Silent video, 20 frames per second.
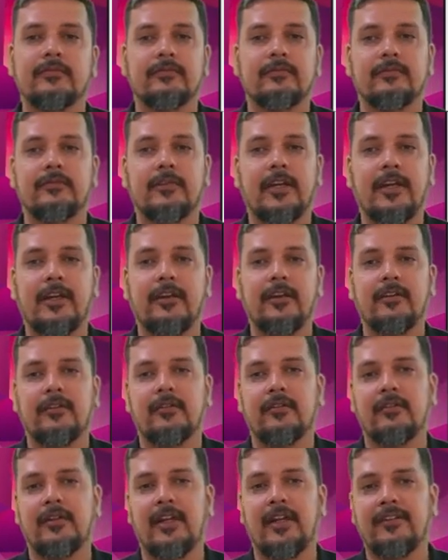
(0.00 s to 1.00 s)
Right?
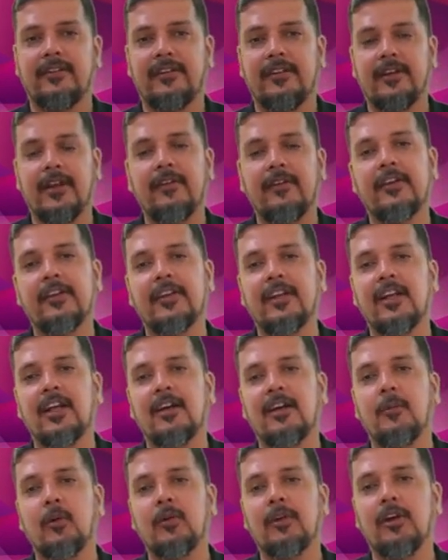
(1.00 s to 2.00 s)
That's everything
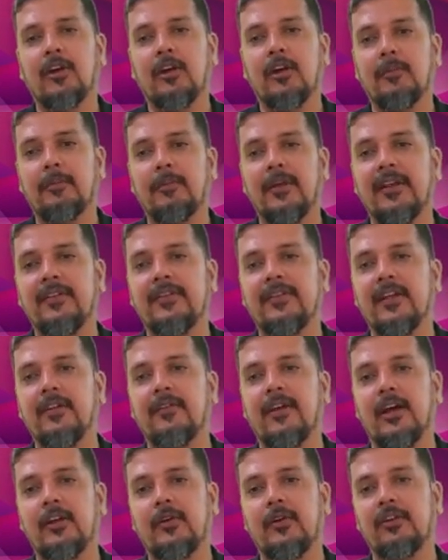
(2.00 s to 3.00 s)
about your basic
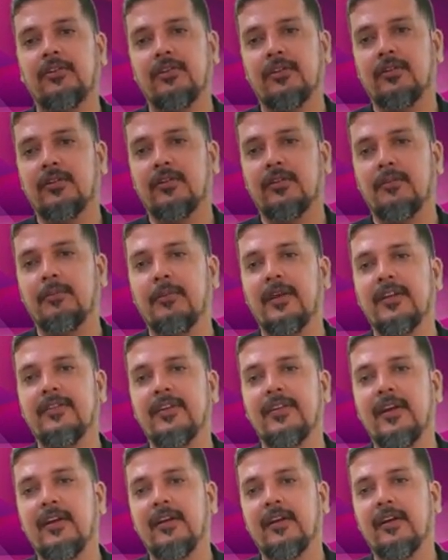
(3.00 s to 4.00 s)
valuation.
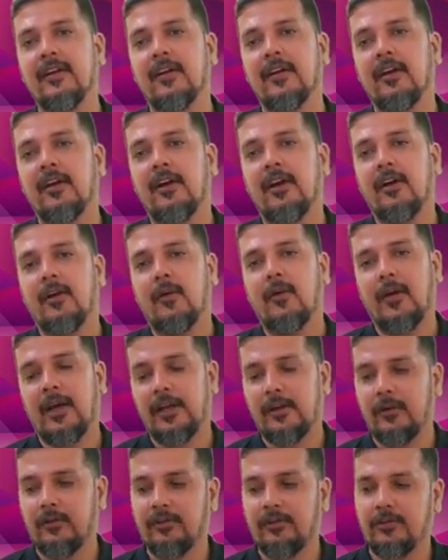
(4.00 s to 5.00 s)
Basic
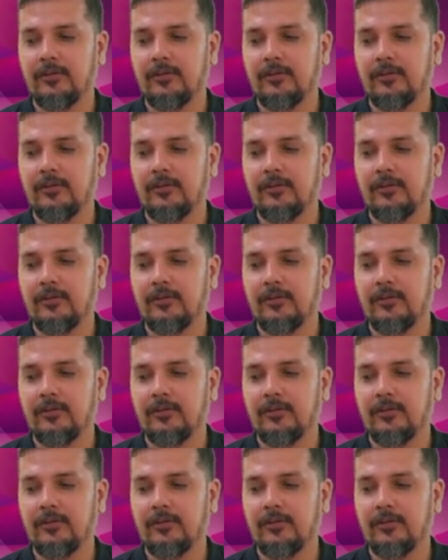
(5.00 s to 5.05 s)
valuation.